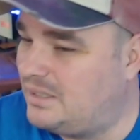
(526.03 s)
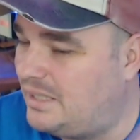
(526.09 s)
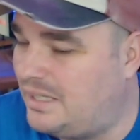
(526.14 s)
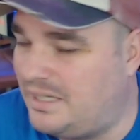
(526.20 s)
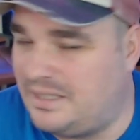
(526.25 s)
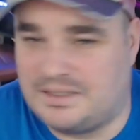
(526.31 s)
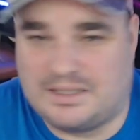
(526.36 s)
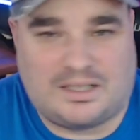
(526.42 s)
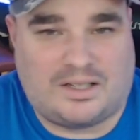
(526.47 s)

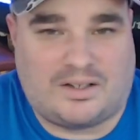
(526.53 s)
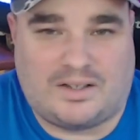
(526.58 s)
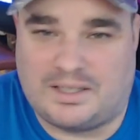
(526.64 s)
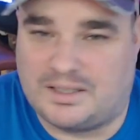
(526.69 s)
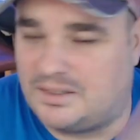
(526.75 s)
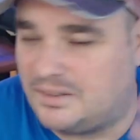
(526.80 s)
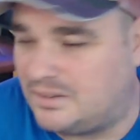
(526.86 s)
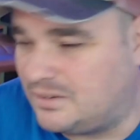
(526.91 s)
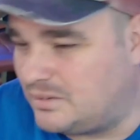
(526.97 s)
hitting the
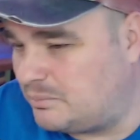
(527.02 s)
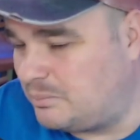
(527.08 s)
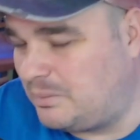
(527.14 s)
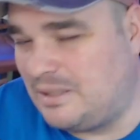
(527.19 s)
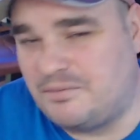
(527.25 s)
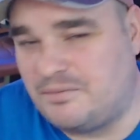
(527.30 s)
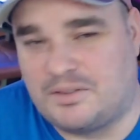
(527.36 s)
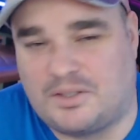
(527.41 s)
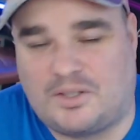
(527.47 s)
like and
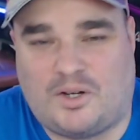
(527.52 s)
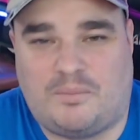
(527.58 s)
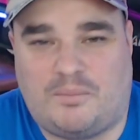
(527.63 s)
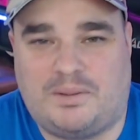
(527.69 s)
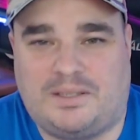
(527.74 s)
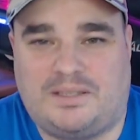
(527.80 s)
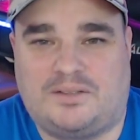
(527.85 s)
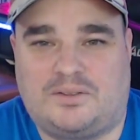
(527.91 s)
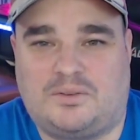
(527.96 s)
leaving a
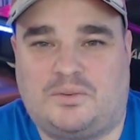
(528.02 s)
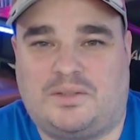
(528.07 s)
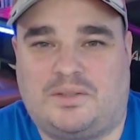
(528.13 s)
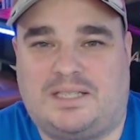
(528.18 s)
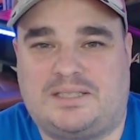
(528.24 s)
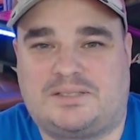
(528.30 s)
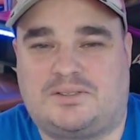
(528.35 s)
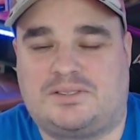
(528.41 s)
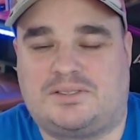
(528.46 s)
comment and all
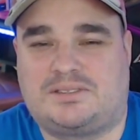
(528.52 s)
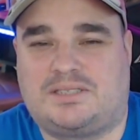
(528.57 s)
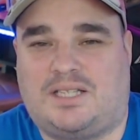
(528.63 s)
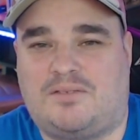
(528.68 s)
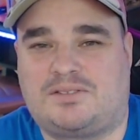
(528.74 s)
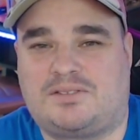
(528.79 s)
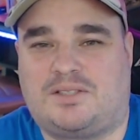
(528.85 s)
that sort of stuff.